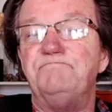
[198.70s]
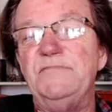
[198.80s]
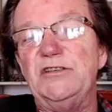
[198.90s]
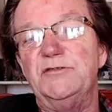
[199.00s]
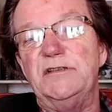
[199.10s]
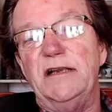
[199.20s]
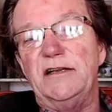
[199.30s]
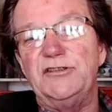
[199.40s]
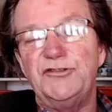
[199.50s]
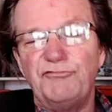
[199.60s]
this was an
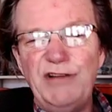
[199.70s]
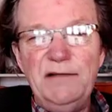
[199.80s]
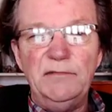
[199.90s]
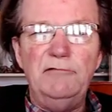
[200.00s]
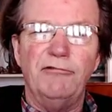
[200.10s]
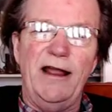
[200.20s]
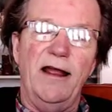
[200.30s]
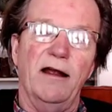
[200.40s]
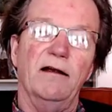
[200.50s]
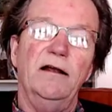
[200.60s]
extremely
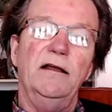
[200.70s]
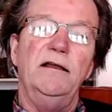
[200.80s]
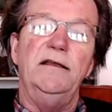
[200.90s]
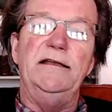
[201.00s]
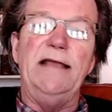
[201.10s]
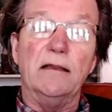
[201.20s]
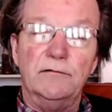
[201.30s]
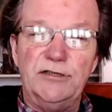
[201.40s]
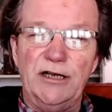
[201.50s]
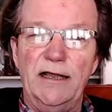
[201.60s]
rare yellow
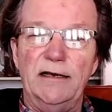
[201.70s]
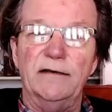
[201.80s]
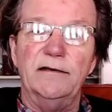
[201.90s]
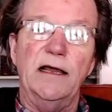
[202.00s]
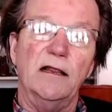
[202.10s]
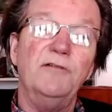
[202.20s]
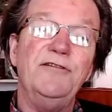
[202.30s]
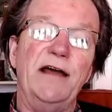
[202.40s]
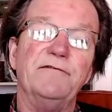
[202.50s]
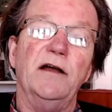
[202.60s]
jade, yellow
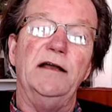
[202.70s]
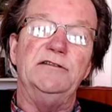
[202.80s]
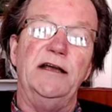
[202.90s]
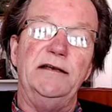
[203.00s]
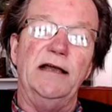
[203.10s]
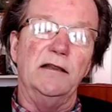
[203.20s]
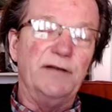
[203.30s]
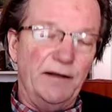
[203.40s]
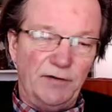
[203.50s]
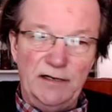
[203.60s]
nephrite jade. Yellow
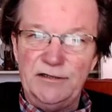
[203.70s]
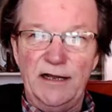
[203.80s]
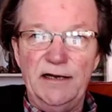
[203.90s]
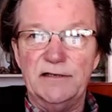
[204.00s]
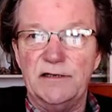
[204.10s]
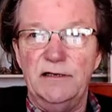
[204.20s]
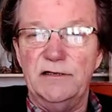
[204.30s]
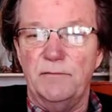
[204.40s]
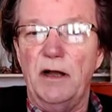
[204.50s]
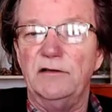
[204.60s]
nephrite jade
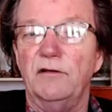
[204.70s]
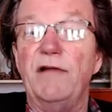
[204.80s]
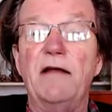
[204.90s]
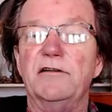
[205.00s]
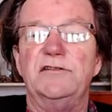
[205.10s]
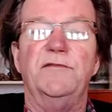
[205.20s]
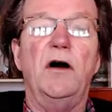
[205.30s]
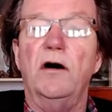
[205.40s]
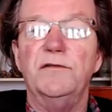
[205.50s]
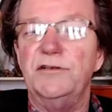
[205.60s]
is among the rarest of
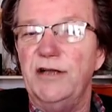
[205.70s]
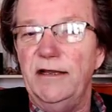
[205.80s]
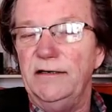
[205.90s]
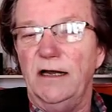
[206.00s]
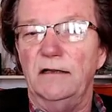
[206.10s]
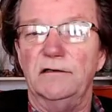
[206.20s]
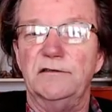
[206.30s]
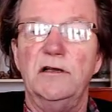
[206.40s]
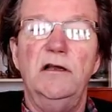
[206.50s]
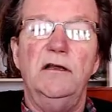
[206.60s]
all the jade
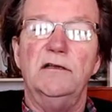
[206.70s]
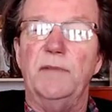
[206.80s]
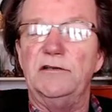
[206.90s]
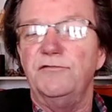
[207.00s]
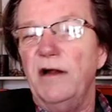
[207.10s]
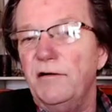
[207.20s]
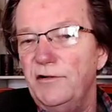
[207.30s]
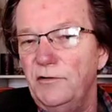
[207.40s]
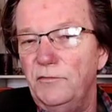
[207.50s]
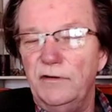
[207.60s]
colors. It's much rarer
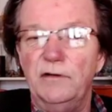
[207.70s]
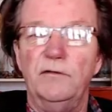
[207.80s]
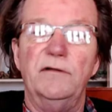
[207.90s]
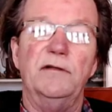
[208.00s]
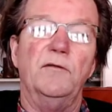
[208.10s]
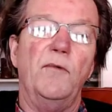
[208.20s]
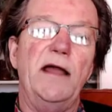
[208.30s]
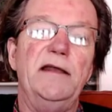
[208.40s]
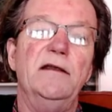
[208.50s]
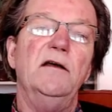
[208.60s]
than
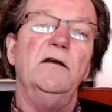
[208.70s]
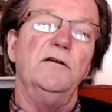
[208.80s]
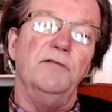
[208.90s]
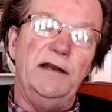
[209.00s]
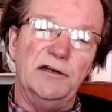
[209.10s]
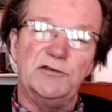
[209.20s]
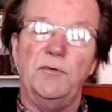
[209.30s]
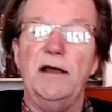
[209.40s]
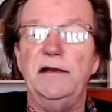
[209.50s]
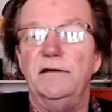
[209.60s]
white, greenish
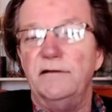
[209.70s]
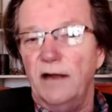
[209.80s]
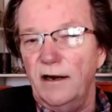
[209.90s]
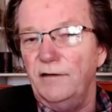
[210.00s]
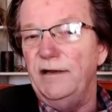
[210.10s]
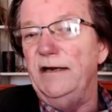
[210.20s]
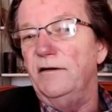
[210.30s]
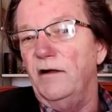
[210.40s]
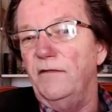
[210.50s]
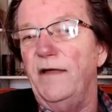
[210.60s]
white, dark green,
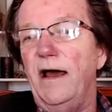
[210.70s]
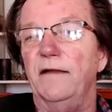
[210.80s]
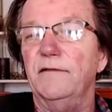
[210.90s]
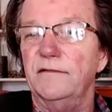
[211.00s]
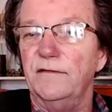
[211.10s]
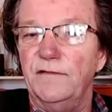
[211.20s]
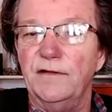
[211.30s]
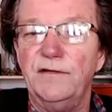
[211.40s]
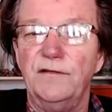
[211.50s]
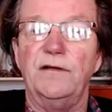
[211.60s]
and all that.
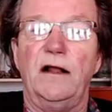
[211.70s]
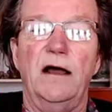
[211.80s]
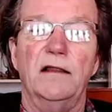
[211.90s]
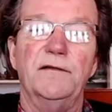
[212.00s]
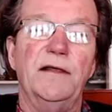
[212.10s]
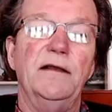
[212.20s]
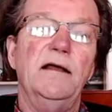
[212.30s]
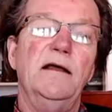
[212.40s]
This is a color that